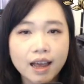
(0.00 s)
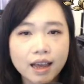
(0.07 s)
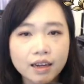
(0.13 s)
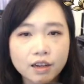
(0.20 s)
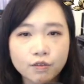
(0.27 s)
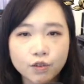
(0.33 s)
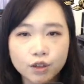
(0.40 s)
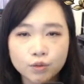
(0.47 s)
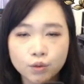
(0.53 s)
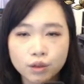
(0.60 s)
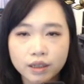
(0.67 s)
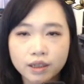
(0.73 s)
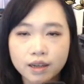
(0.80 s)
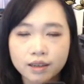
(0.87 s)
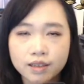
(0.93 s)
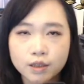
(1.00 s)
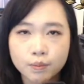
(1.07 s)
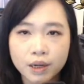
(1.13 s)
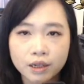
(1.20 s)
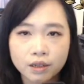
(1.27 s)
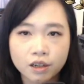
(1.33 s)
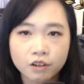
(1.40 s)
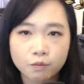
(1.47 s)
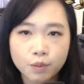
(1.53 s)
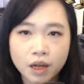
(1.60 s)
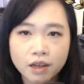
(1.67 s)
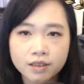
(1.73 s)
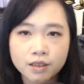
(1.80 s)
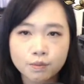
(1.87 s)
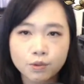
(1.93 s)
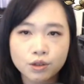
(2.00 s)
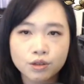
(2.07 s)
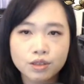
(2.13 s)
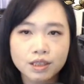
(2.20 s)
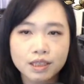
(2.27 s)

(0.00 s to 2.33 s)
and avoid rolling on this banner if possible,